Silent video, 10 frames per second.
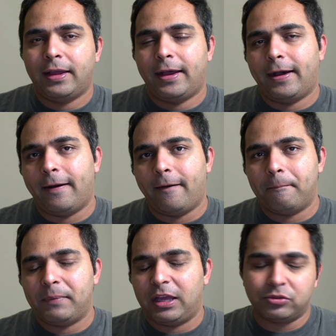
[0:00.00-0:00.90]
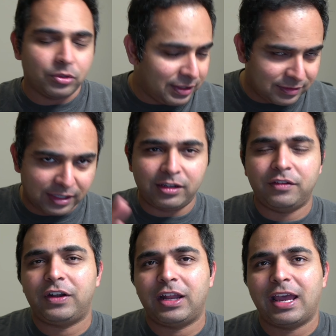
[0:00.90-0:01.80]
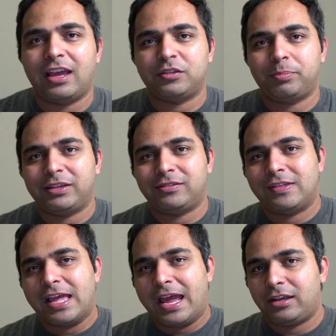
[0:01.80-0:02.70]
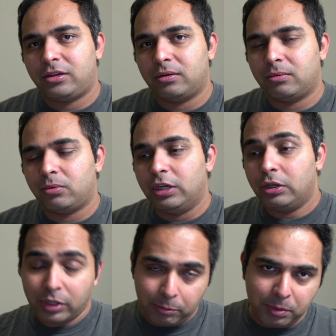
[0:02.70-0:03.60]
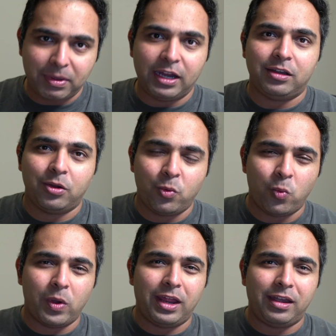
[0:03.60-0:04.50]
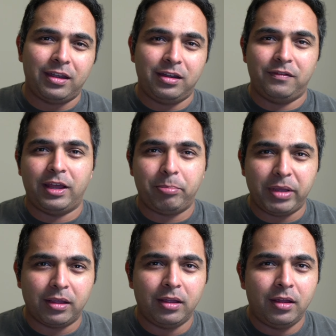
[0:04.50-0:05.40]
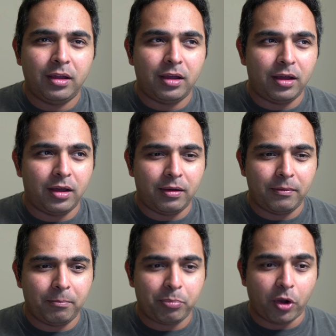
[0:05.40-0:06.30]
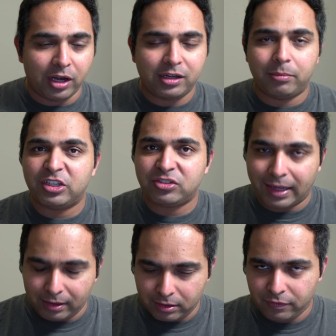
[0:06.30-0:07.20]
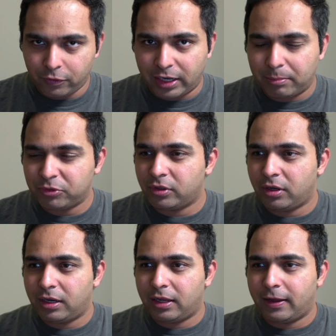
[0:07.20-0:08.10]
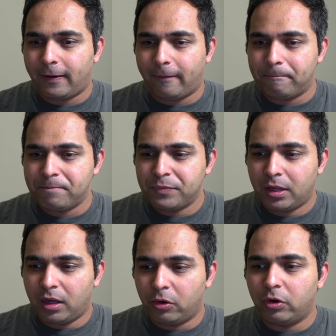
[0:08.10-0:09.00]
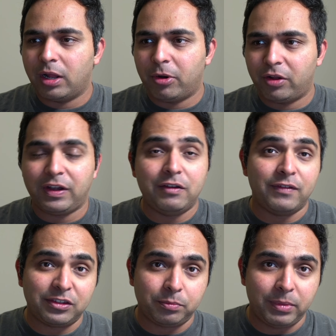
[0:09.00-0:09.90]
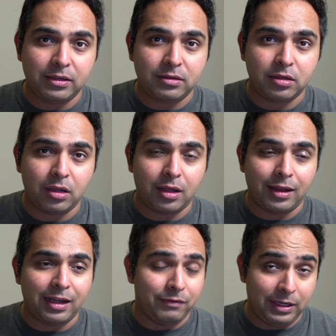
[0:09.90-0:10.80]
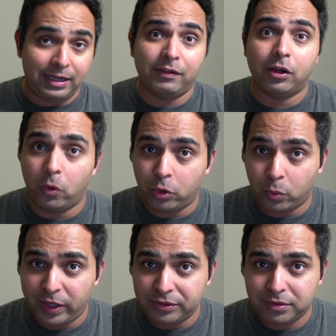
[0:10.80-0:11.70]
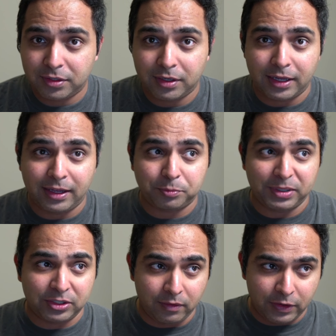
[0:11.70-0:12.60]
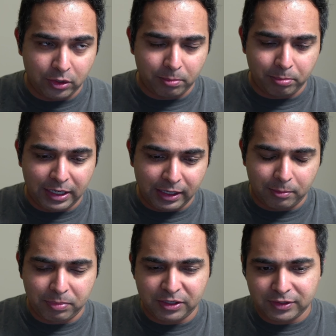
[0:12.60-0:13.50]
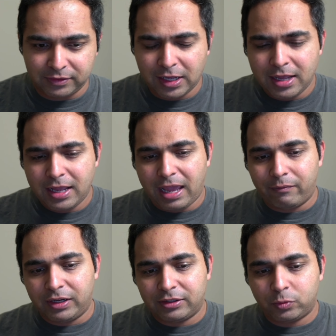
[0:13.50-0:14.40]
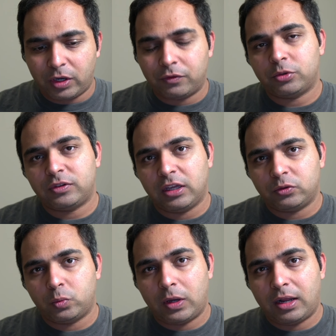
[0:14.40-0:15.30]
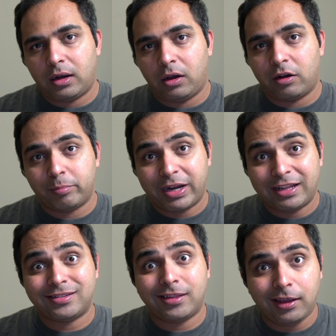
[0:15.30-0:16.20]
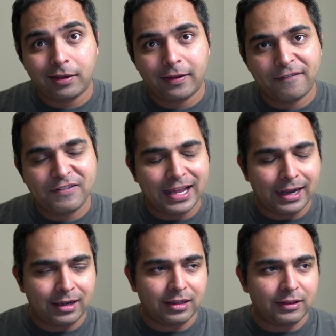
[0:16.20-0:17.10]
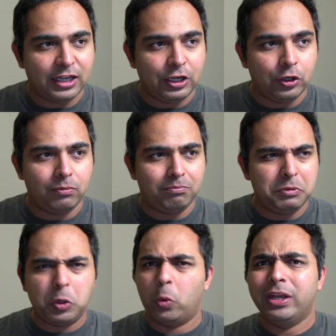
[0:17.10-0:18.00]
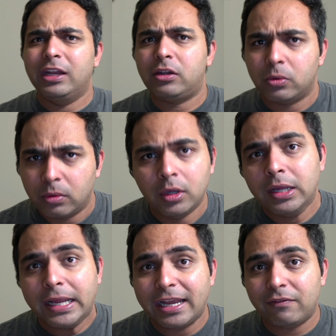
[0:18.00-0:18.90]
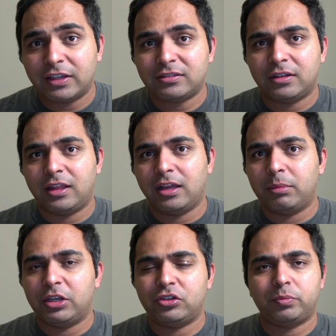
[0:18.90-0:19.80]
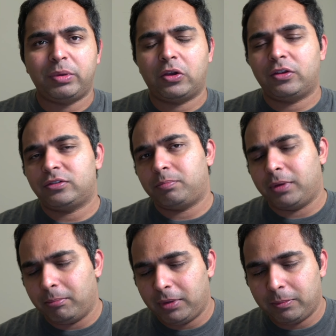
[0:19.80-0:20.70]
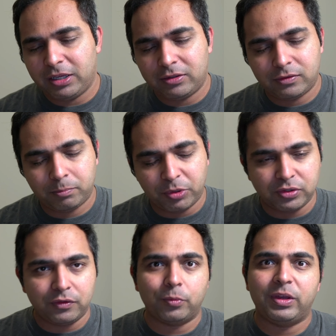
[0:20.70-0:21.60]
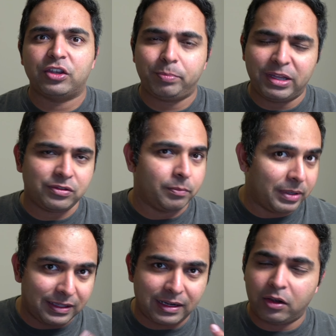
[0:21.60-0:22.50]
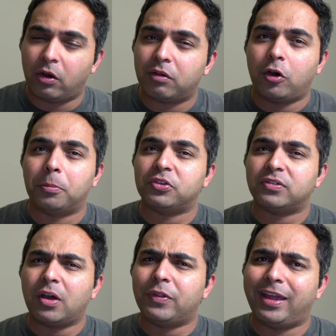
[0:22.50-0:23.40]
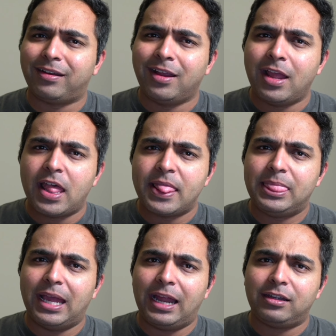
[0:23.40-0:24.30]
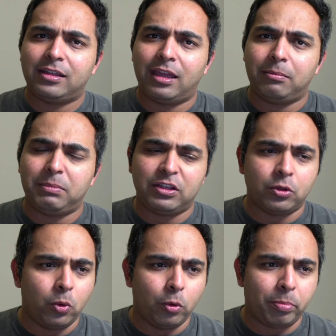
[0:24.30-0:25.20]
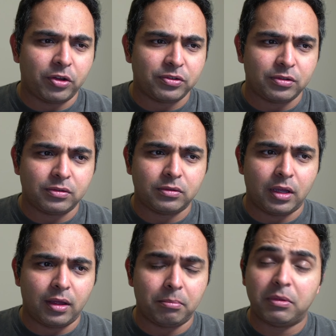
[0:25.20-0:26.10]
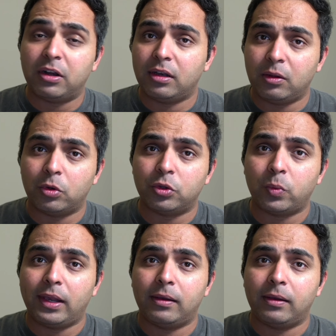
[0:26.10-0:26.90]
And so these are the different aspects that you need to keep in mind when developing a product image stack for Amazon. A good amount of investment will never go to waste, especially when you're building up listings. And it's one of those things where a lot of brands think that they don't need to invest in the images because maybe it's perceived to be expensive, but there are a lot of options out there that can make the whole process really worthwhile.